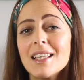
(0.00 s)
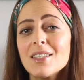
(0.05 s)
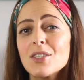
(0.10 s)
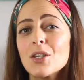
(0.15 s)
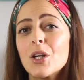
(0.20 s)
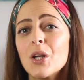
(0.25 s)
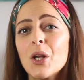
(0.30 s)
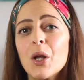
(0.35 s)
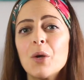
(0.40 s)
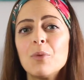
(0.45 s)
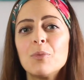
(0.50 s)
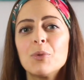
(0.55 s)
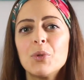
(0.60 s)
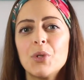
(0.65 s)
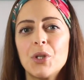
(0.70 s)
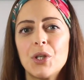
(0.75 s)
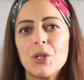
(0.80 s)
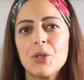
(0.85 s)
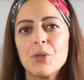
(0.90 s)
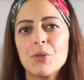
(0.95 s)
This
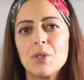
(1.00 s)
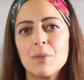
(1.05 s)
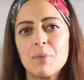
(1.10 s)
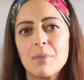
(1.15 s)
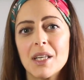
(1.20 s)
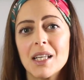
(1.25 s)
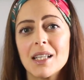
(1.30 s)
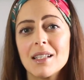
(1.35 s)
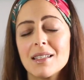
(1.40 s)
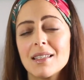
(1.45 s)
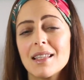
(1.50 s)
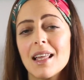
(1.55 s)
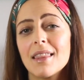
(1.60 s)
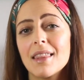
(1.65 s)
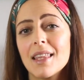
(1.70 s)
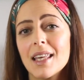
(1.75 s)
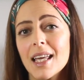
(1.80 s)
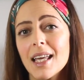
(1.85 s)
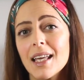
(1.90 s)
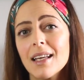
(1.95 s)
global use means
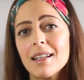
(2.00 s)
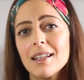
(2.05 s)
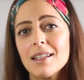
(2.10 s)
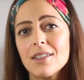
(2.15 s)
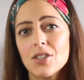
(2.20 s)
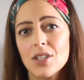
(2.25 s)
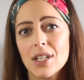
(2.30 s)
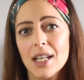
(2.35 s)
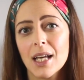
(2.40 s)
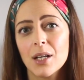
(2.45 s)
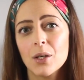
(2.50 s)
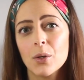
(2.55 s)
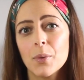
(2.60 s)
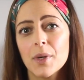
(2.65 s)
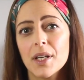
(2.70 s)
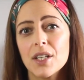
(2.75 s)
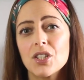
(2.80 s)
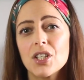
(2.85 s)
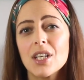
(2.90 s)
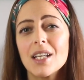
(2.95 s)
that the English
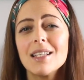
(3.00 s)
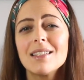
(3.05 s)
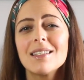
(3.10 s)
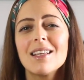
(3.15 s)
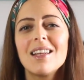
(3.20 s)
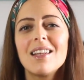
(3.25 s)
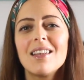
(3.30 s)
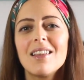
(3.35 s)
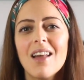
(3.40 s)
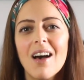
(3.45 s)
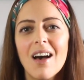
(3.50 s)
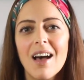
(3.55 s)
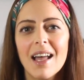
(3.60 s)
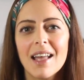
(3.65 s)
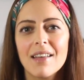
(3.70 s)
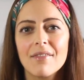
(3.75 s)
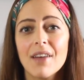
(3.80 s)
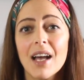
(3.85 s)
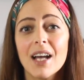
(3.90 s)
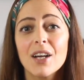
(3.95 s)
language is
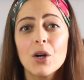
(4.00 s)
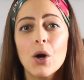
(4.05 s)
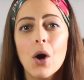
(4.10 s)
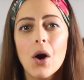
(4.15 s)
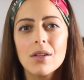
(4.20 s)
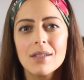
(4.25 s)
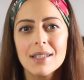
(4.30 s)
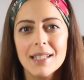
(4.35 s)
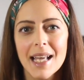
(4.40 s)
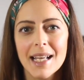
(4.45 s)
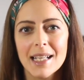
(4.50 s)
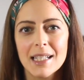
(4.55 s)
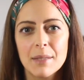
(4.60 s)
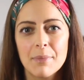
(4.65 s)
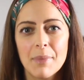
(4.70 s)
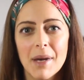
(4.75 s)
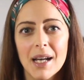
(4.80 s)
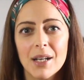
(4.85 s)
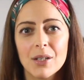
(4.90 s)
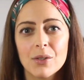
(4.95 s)
alive and
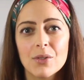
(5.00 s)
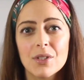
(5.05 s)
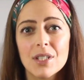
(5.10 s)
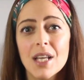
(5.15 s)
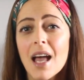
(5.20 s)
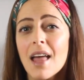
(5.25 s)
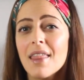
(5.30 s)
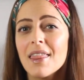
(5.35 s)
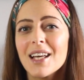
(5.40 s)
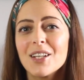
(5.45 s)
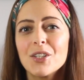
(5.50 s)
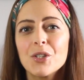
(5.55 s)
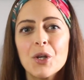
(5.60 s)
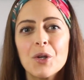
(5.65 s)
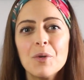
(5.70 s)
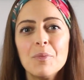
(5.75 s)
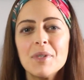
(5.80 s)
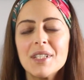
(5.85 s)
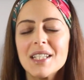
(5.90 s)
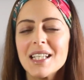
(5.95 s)
context bound, that
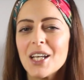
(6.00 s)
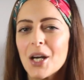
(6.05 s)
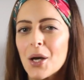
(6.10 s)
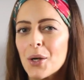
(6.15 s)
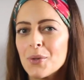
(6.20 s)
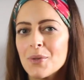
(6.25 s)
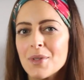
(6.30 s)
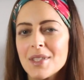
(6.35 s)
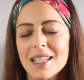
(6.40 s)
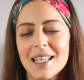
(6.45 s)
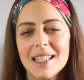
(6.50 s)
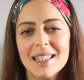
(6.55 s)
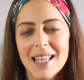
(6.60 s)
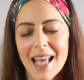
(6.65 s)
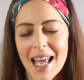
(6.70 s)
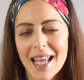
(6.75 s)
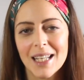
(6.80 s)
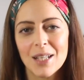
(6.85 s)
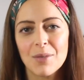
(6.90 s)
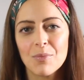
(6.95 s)
nobody owns it
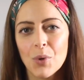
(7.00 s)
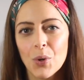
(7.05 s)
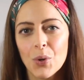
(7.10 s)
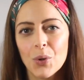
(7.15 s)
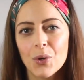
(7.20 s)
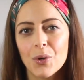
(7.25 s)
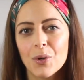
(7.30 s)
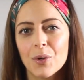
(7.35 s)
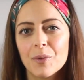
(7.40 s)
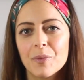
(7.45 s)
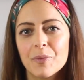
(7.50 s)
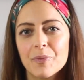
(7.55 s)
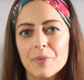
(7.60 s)
anymore.